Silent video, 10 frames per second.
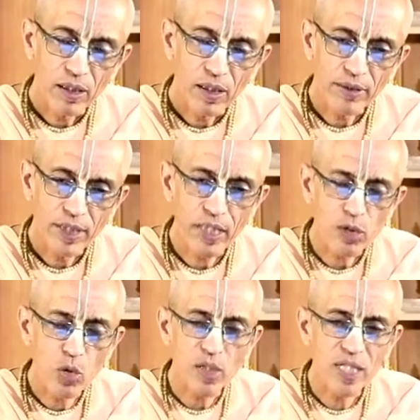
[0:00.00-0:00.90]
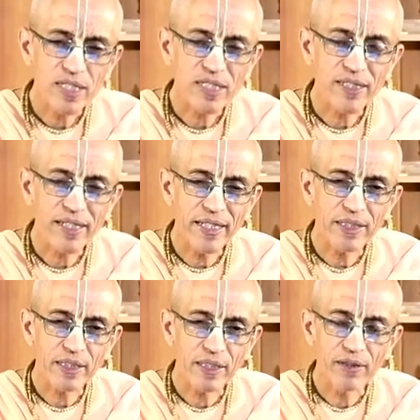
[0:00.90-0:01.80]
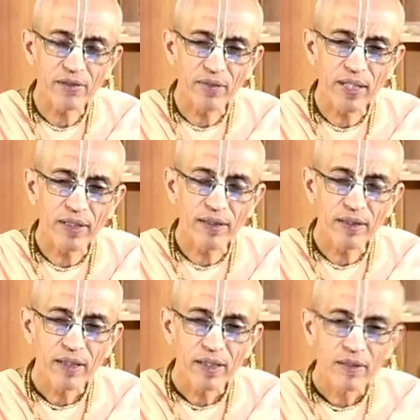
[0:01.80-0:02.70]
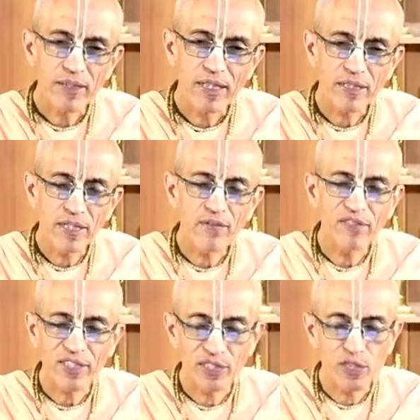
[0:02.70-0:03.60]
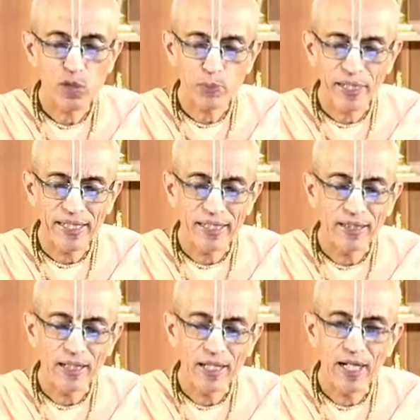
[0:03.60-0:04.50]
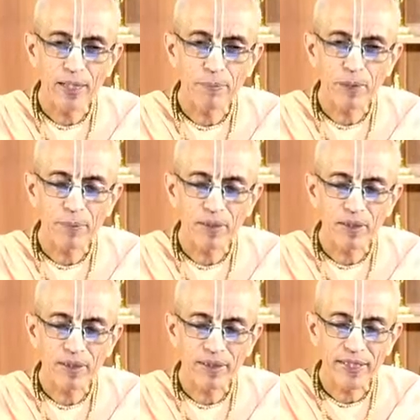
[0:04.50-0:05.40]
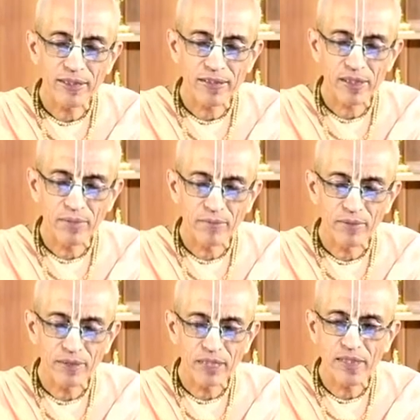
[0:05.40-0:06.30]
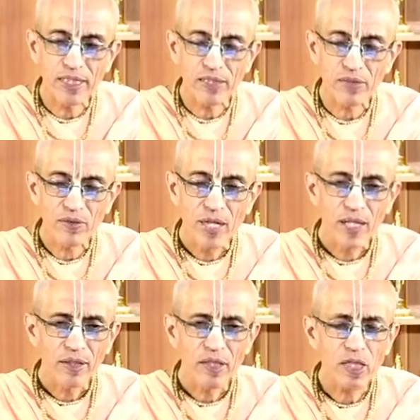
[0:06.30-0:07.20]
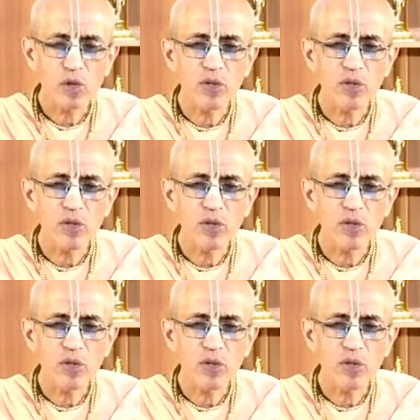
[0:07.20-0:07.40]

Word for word: there is no consideration when there is an infection spreading and people get some disease. There's no